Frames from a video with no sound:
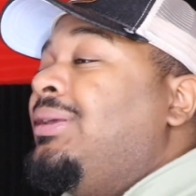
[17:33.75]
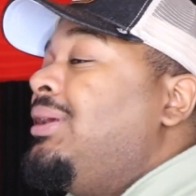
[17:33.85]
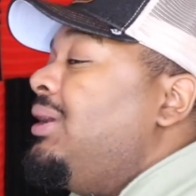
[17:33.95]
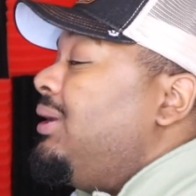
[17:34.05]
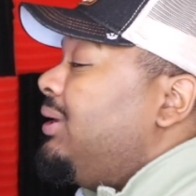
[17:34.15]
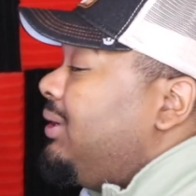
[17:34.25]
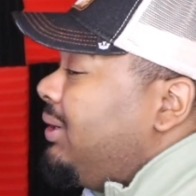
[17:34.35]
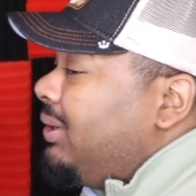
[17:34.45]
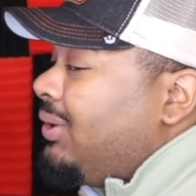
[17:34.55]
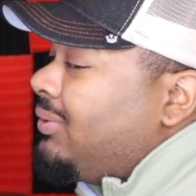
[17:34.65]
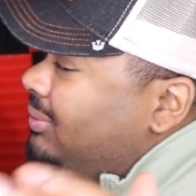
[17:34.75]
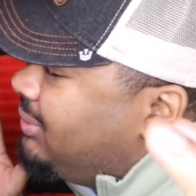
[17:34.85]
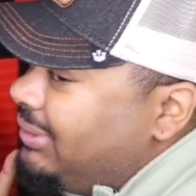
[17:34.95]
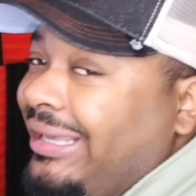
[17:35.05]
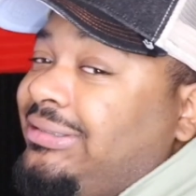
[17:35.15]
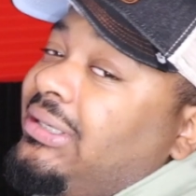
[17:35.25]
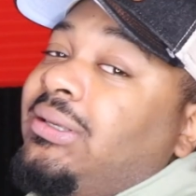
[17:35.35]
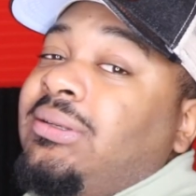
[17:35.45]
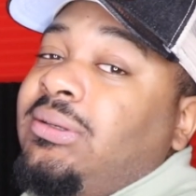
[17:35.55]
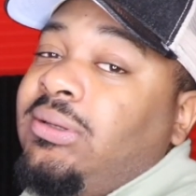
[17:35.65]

and you know, and that's it.